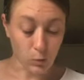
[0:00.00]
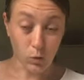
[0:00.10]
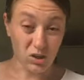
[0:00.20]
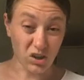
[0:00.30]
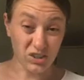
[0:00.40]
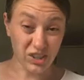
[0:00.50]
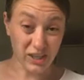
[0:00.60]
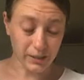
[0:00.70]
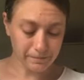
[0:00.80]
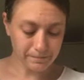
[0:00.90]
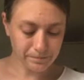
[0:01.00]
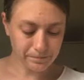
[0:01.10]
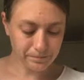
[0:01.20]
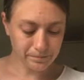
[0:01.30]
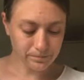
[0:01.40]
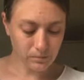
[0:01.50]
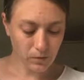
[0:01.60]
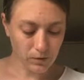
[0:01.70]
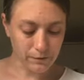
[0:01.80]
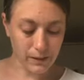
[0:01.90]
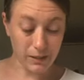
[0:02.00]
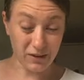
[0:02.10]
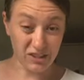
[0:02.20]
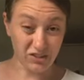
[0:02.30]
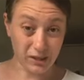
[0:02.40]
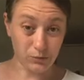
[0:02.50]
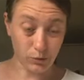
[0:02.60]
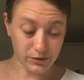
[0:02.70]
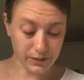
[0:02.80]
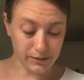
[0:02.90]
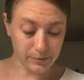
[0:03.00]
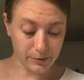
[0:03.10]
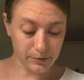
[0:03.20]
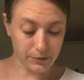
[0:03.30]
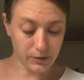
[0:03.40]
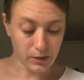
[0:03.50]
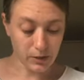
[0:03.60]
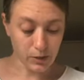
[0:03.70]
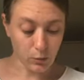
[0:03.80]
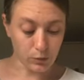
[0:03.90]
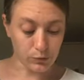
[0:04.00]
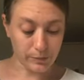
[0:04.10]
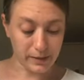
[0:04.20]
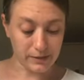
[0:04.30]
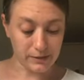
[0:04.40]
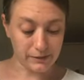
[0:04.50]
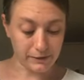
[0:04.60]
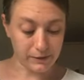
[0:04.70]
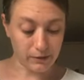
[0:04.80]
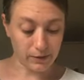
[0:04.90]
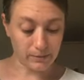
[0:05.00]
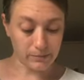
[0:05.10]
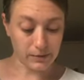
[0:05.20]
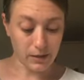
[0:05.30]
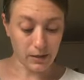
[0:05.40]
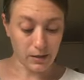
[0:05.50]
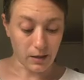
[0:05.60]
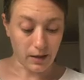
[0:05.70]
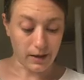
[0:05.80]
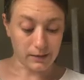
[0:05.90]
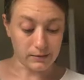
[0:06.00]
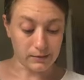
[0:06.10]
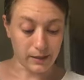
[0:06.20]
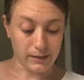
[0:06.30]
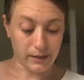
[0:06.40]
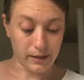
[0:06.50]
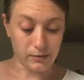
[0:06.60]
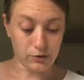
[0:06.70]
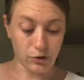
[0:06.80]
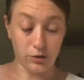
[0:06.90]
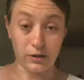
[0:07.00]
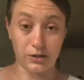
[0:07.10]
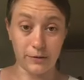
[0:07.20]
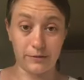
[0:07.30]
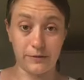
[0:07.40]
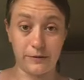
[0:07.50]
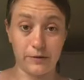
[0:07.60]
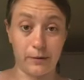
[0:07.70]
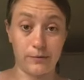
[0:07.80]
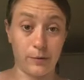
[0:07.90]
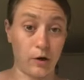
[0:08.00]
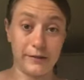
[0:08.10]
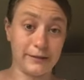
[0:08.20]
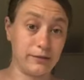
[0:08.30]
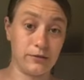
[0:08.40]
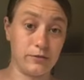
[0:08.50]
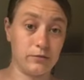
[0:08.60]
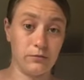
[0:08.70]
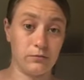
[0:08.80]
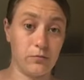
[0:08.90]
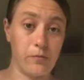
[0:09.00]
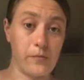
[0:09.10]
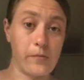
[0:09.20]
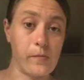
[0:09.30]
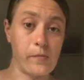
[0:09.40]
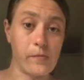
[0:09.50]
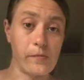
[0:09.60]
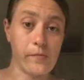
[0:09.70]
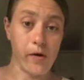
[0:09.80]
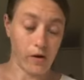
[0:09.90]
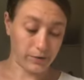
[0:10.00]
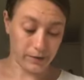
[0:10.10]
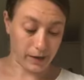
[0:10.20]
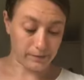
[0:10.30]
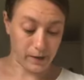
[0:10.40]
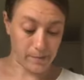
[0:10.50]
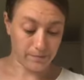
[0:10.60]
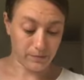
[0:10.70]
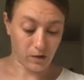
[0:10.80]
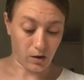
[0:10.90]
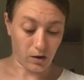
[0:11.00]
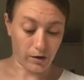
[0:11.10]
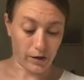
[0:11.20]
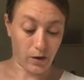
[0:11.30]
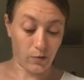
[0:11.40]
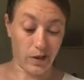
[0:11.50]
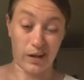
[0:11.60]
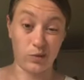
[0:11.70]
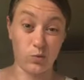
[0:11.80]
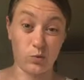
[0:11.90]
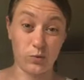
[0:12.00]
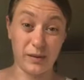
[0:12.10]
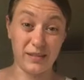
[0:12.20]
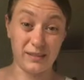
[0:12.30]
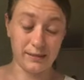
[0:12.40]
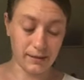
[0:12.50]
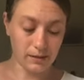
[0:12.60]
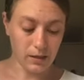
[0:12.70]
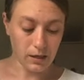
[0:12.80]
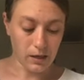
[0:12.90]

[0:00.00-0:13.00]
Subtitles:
large egg, vanilla extract 1 teaspoon, walnut pieces 50 grams, and again chocolate chips 50 grams, but I didn't add them. I only had the walnut pieces in.